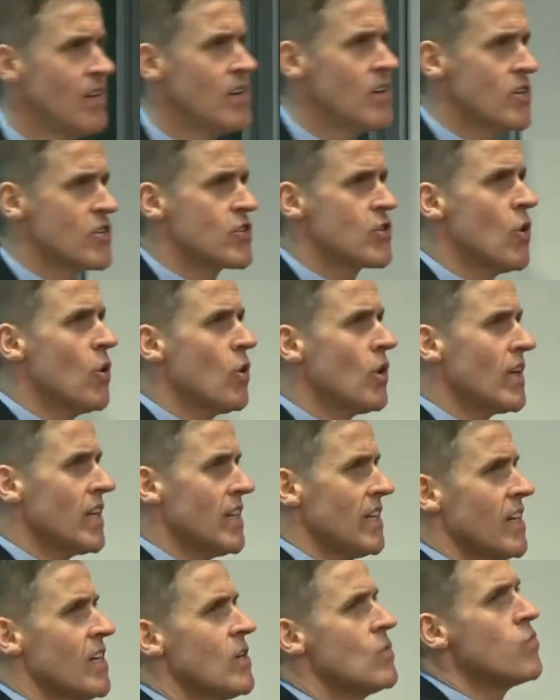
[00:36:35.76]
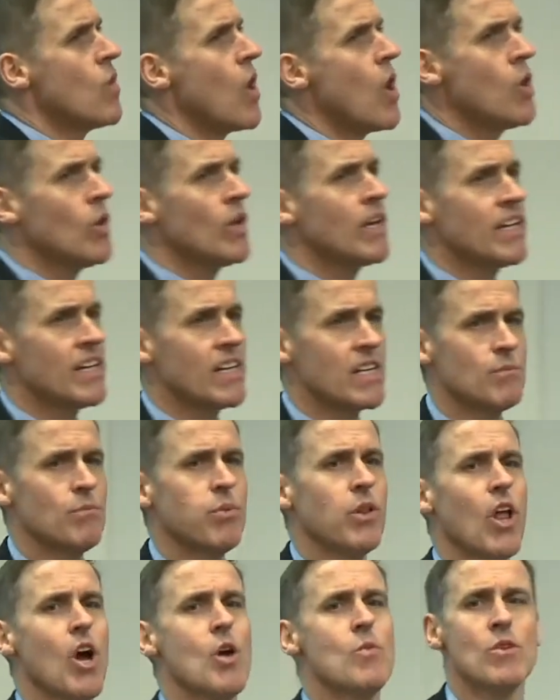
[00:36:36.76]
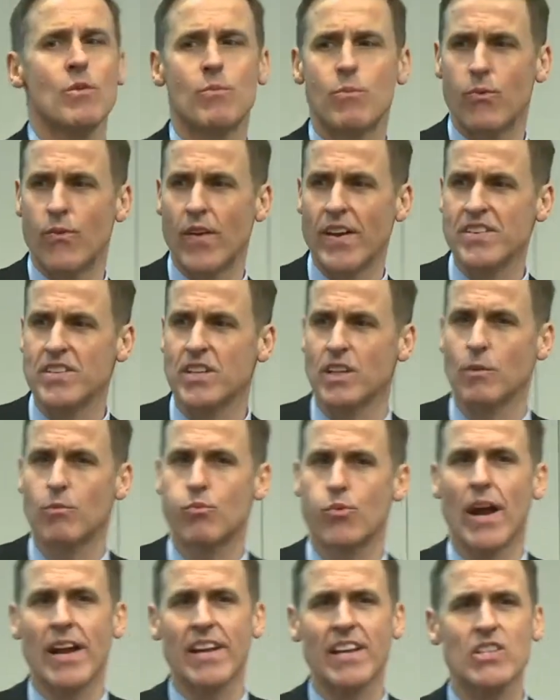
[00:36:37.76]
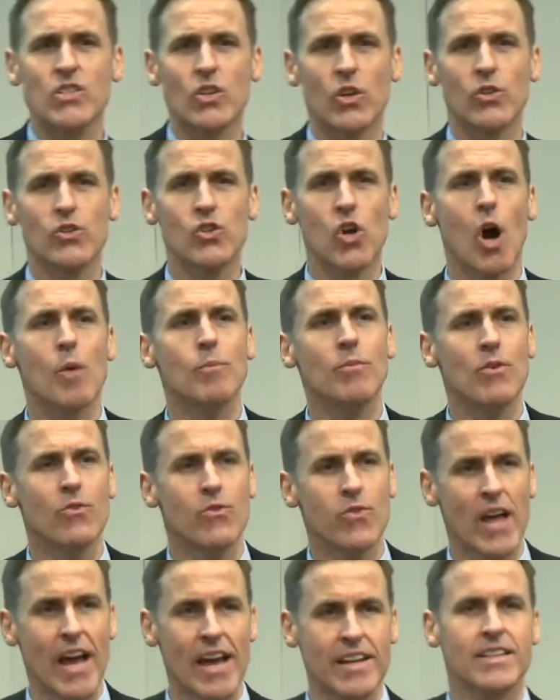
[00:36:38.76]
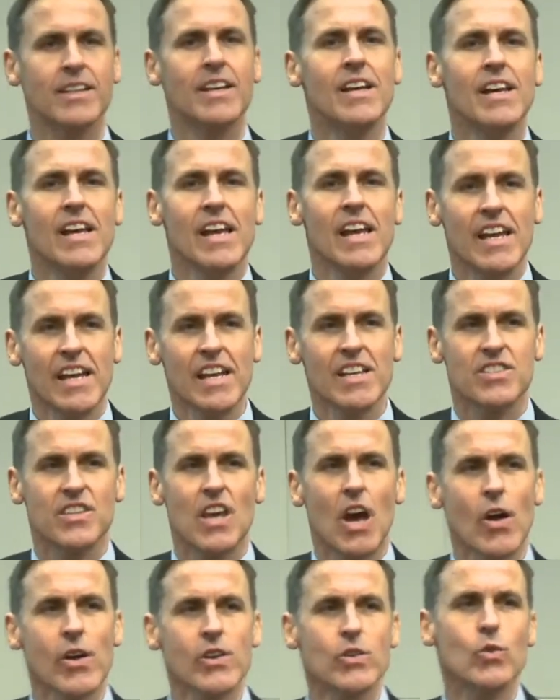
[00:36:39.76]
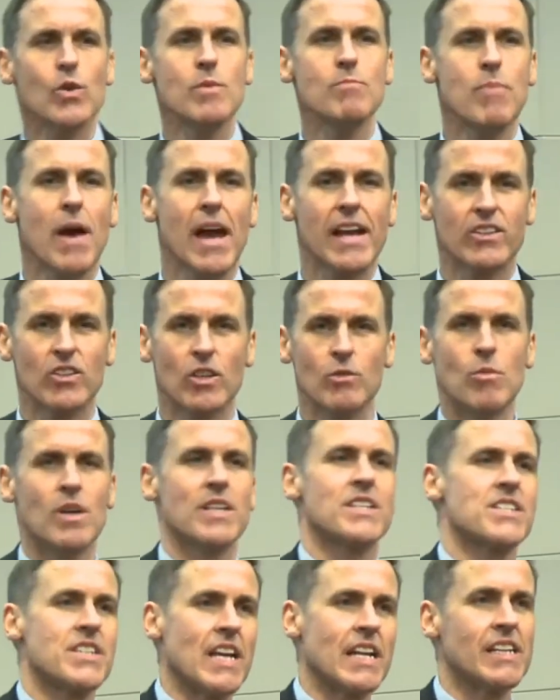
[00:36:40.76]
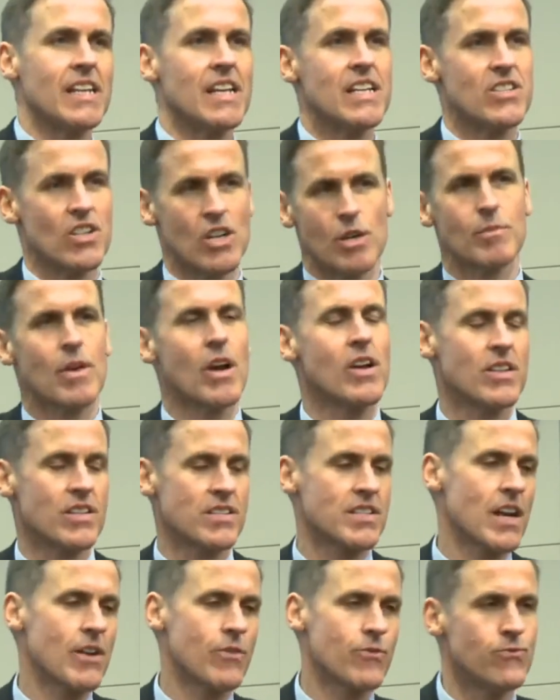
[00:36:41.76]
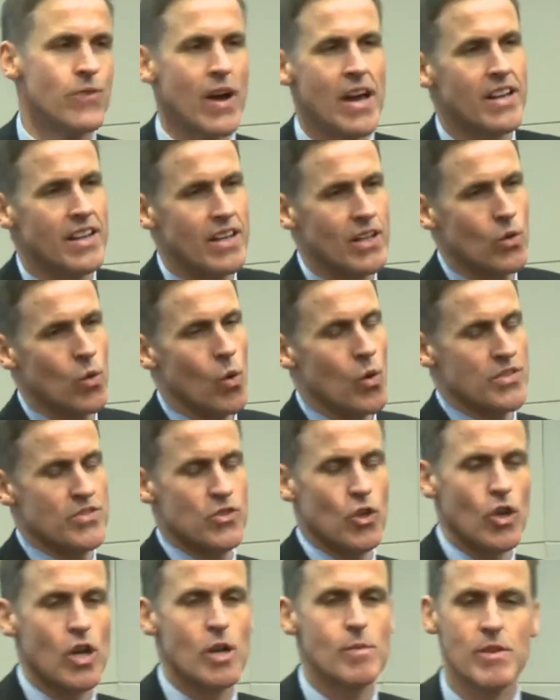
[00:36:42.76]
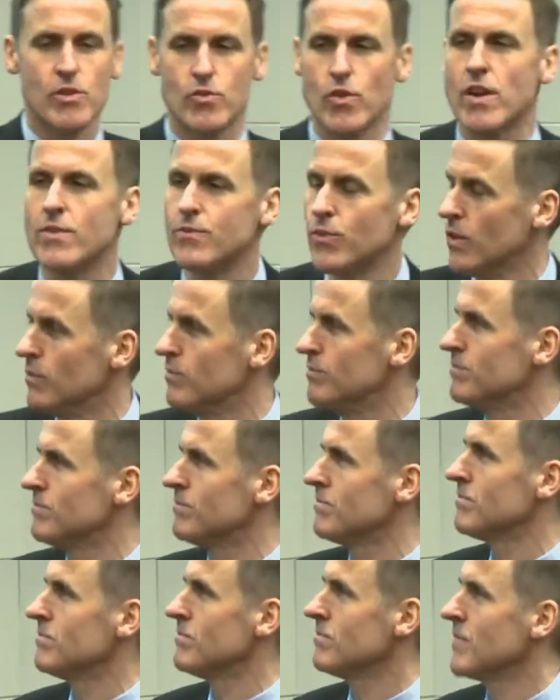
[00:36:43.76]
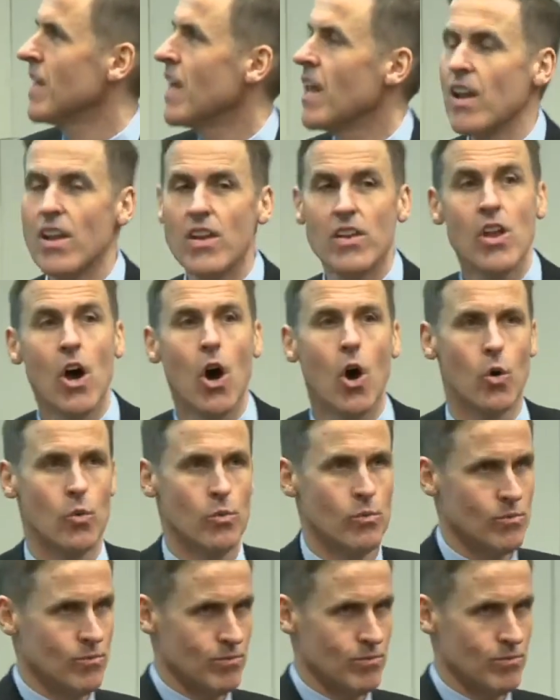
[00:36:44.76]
Surely enrolling in a Diploma of Professional Practice on top of that is going to impact on my studies and I'm going to start failing courses. It's all going to be dreadful. No.